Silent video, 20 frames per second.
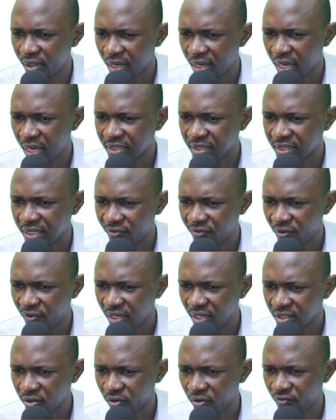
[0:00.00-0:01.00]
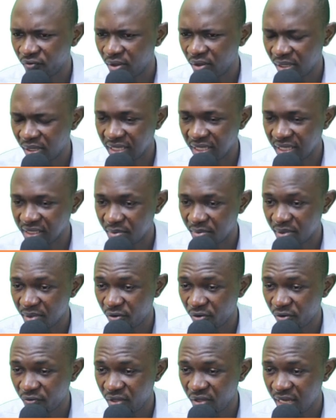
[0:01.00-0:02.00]
As at 1st November, that's the
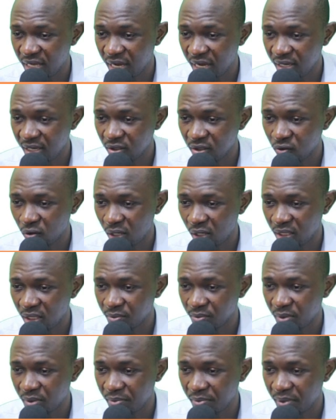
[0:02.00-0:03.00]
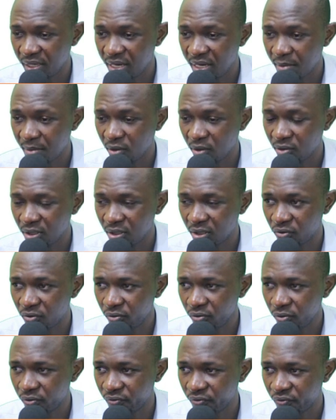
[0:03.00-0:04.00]
beginning of the year, insurance prepaid amounted
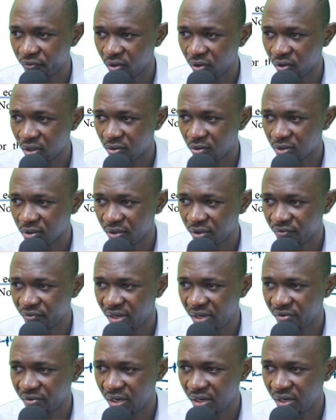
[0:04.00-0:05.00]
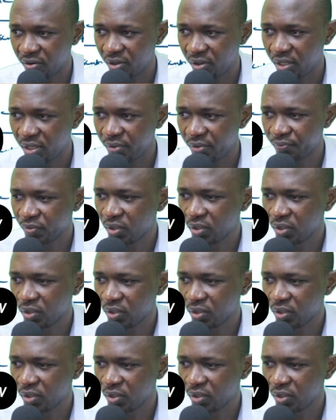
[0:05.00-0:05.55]
to 4,500.